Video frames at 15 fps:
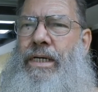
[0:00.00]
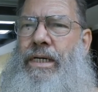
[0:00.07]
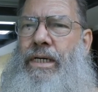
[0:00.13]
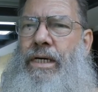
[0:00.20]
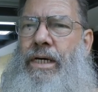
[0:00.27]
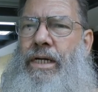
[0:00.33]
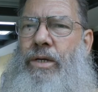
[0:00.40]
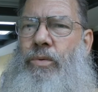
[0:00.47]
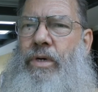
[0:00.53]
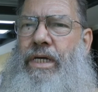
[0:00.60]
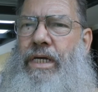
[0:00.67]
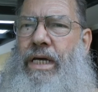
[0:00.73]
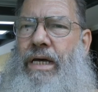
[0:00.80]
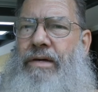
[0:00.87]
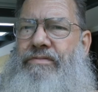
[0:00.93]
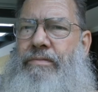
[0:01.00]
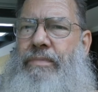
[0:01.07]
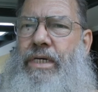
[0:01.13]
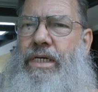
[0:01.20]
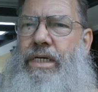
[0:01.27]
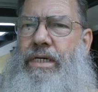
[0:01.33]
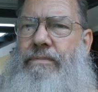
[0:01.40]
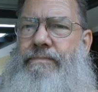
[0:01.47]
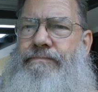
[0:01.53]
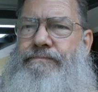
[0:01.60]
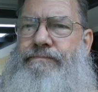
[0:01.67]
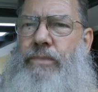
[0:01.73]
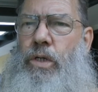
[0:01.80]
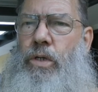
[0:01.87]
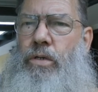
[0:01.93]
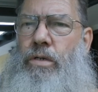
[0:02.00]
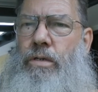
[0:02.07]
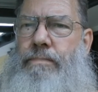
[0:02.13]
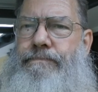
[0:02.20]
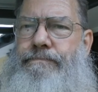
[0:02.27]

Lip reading: I don't know where to go from here. Alright.